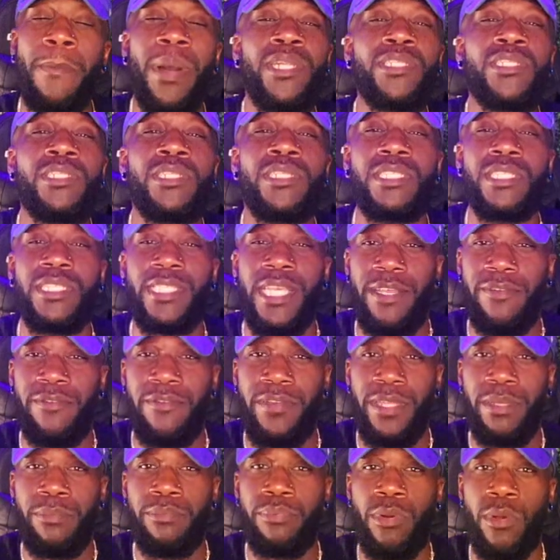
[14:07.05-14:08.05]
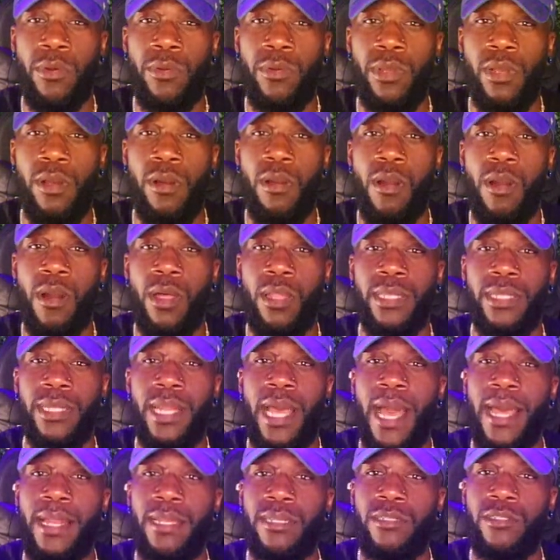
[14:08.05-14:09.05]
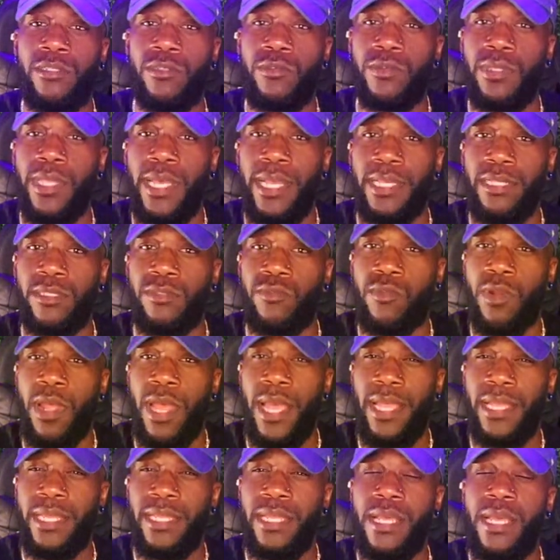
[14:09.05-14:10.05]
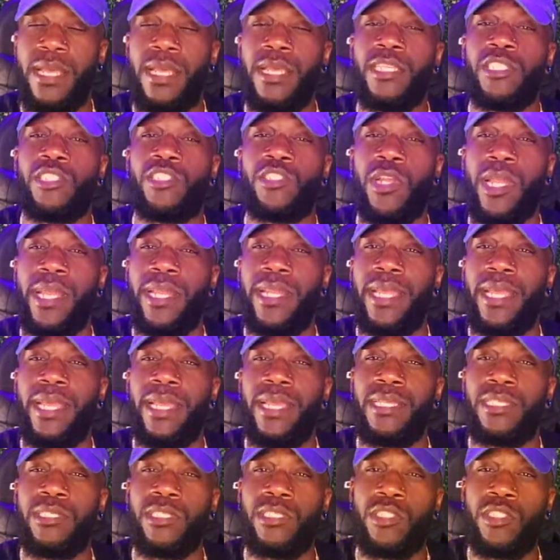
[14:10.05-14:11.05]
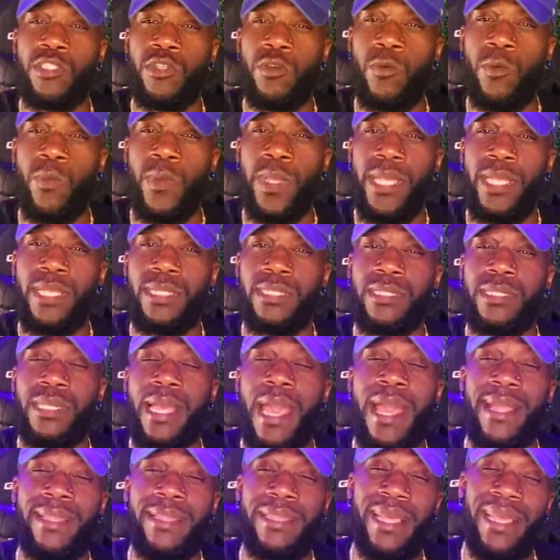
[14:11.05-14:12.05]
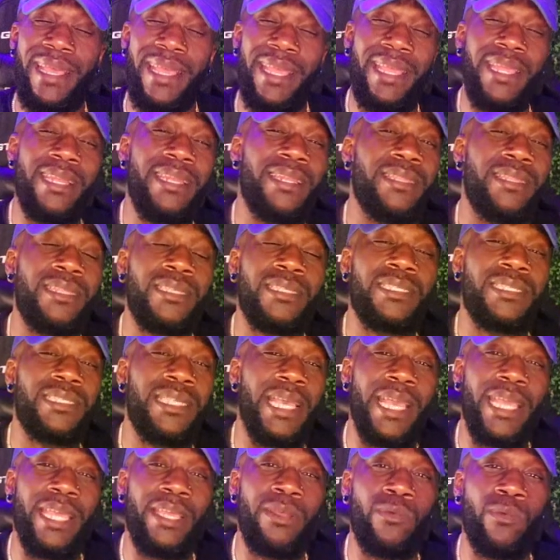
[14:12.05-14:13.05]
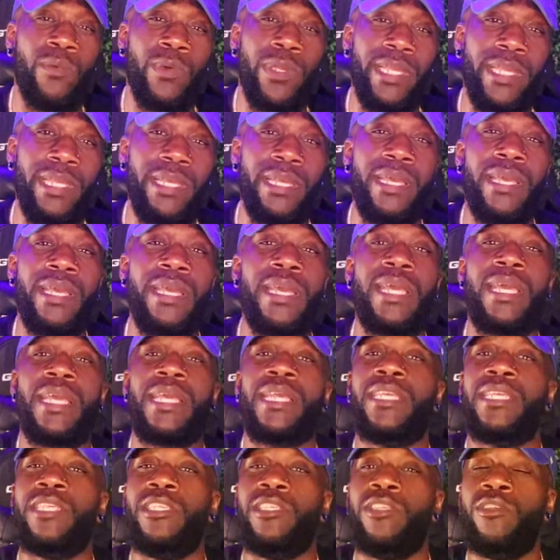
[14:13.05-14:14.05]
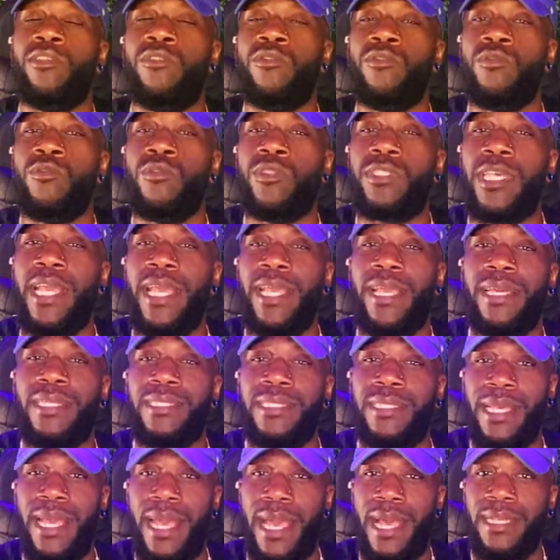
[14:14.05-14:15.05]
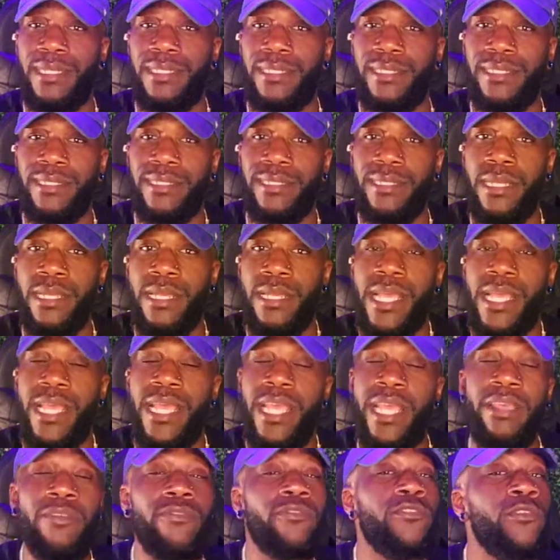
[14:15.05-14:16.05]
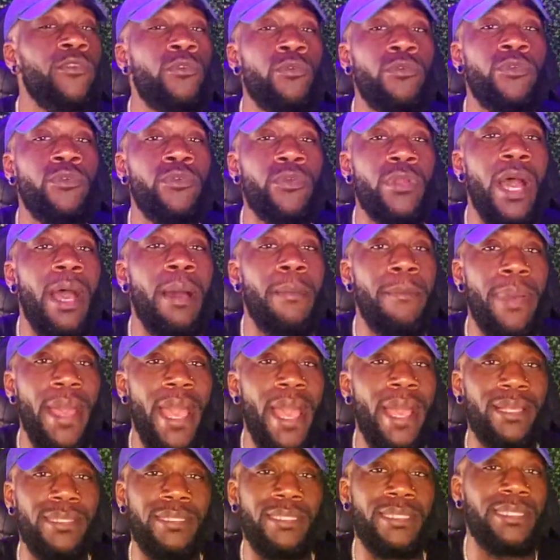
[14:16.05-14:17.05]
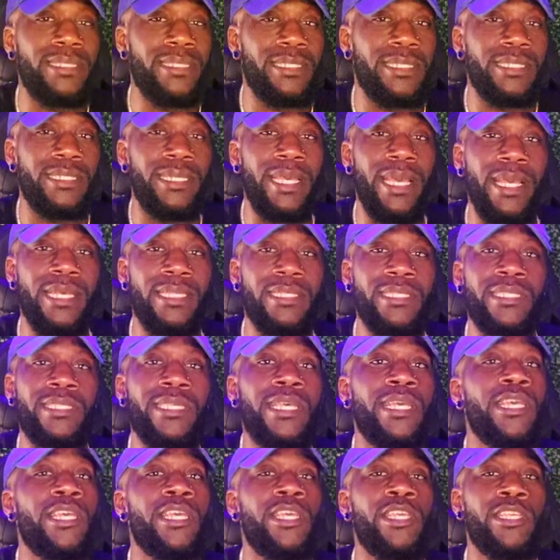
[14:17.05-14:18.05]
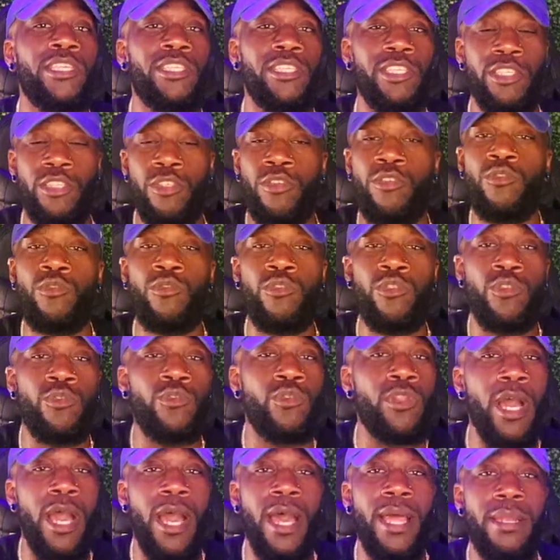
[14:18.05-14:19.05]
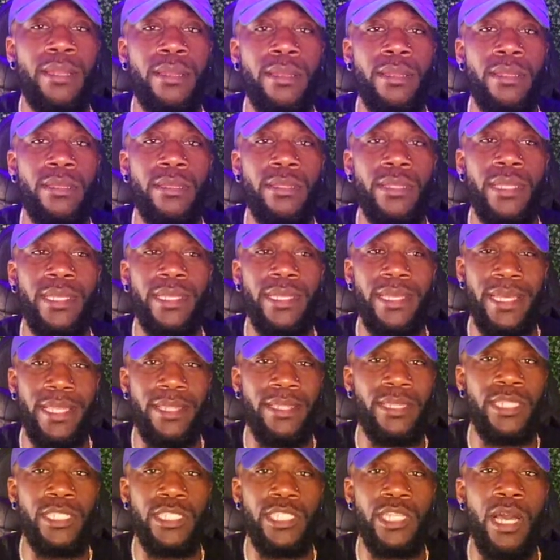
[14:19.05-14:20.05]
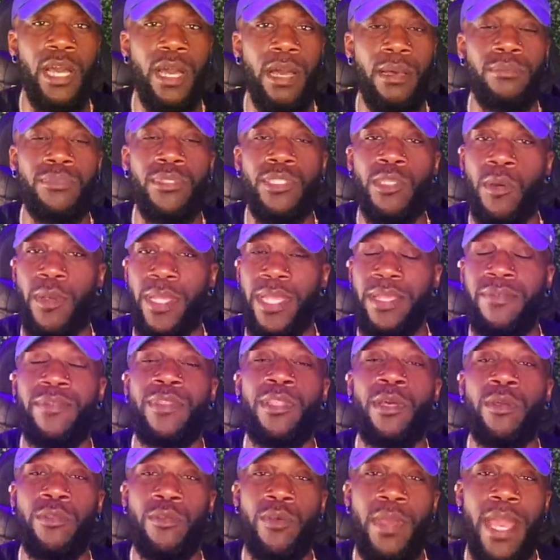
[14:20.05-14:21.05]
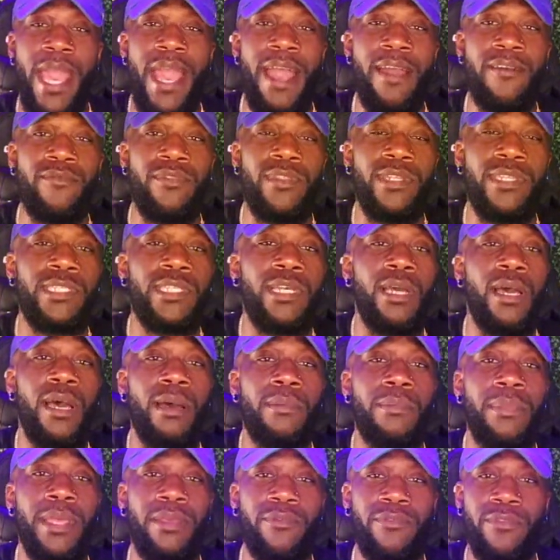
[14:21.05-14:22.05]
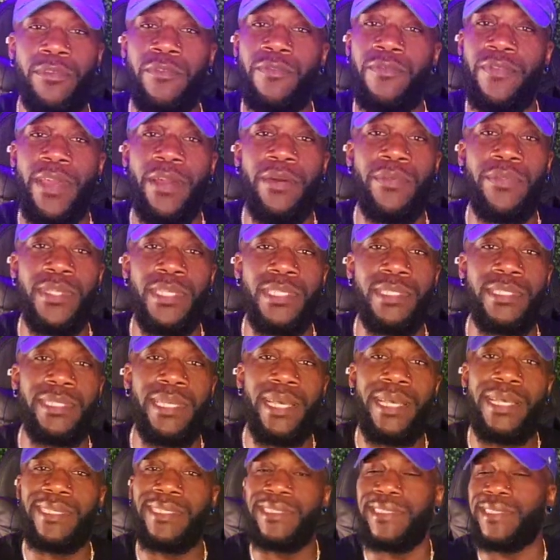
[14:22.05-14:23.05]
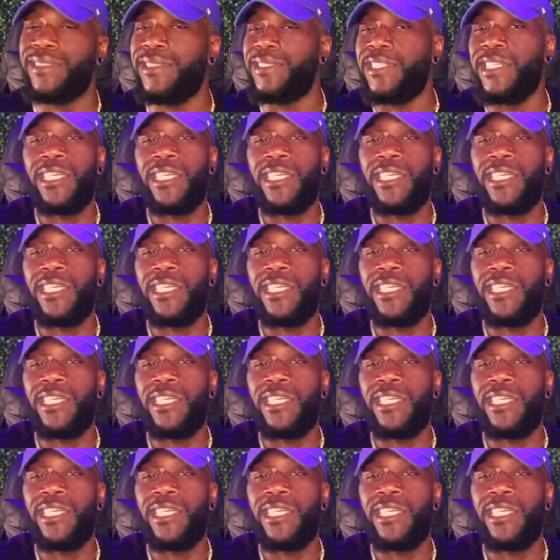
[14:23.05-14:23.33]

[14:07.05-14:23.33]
bunch of safety protocol and how to do things right. Training is 2 weeks. At the end of the second week, you take a test. If you do not pass this test, you do not get the job. So even though you have the job, if you fail this test,